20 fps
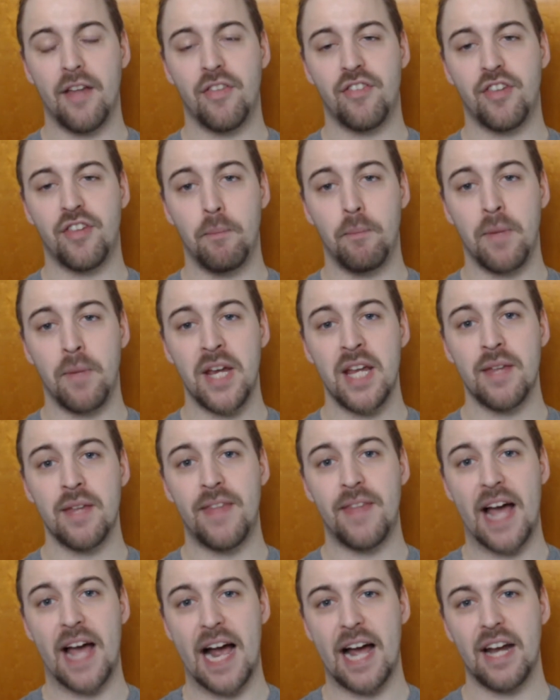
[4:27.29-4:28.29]
To me,
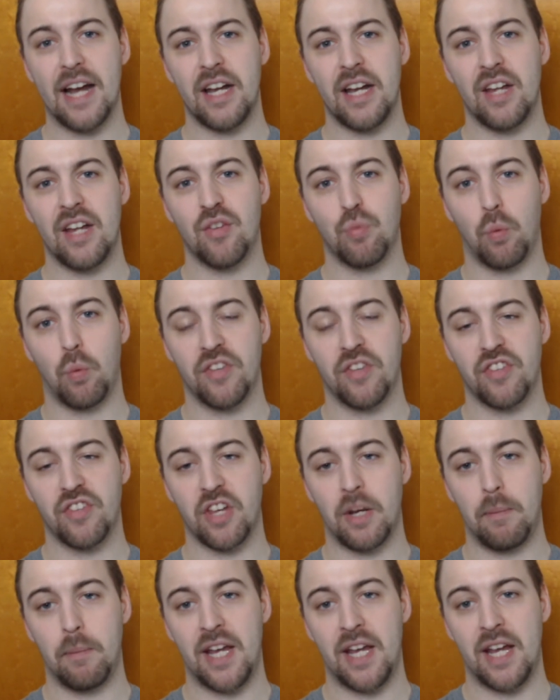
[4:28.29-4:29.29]
that is what's
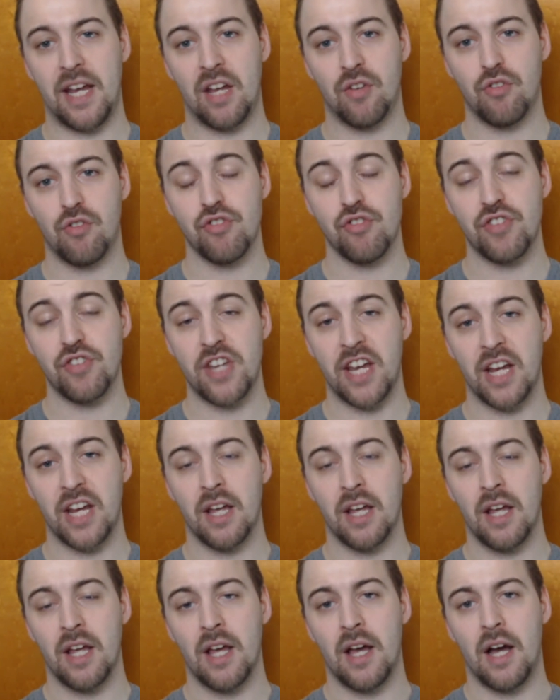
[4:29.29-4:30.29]
going to be interesting
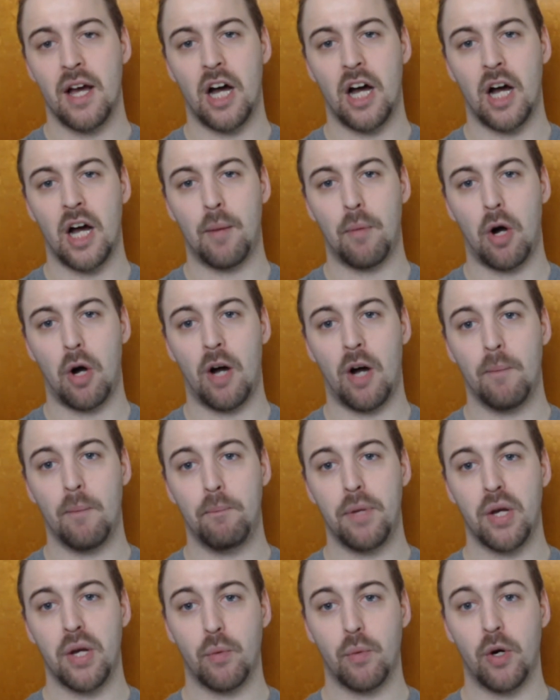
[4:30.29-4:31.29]
on
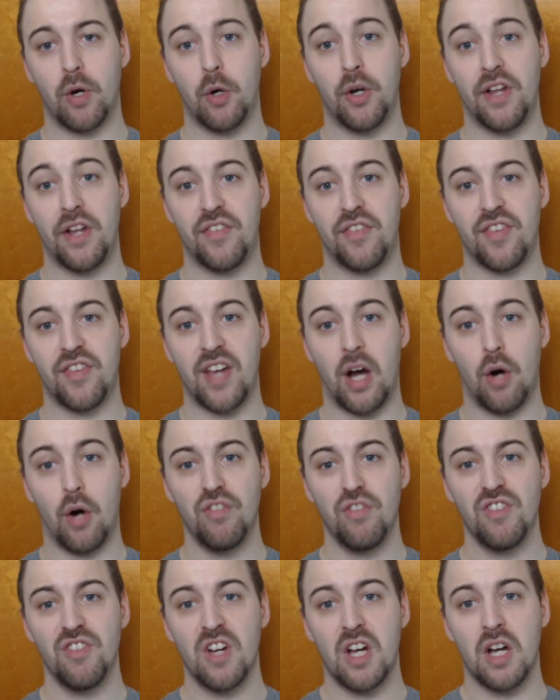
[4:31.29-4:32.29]
pit road
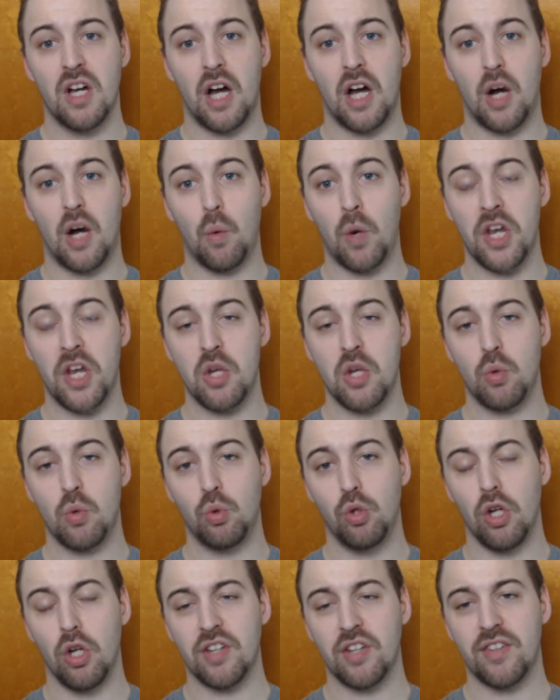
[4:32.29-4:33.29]
itself. When you
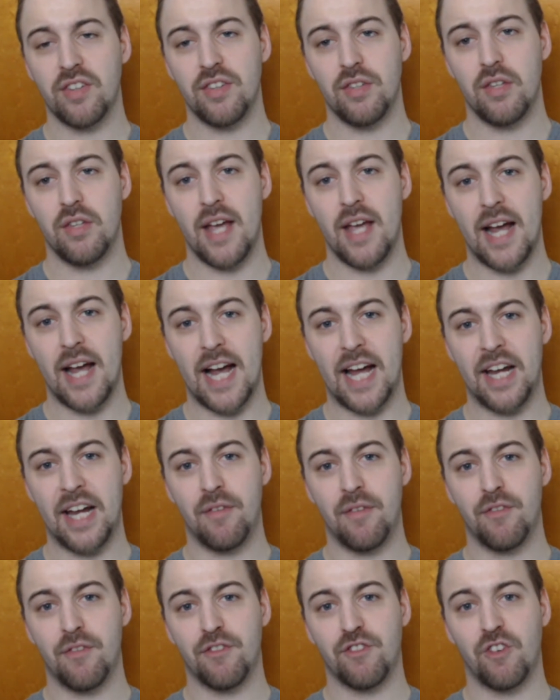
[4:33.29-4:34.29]
look at
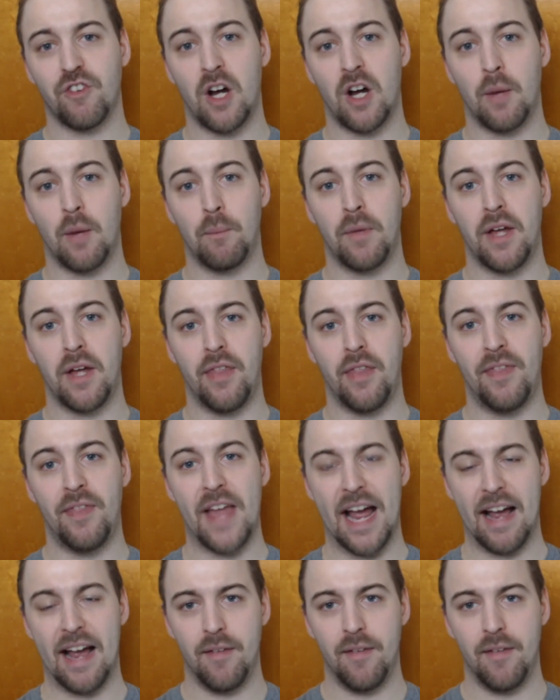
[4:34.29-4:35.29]
it from that